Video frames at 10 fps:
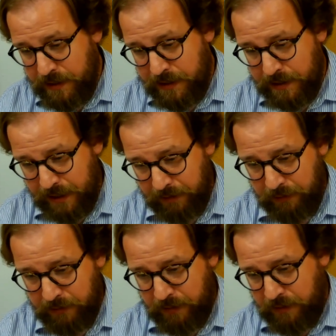be
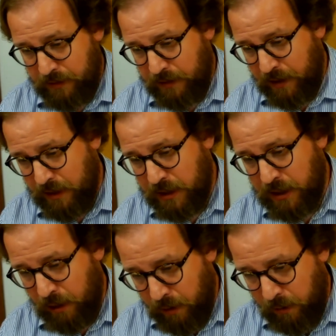settled in
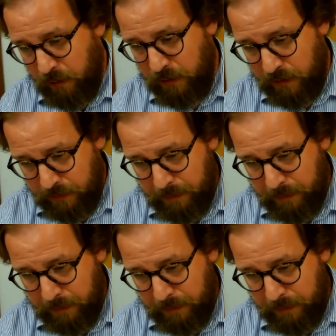his own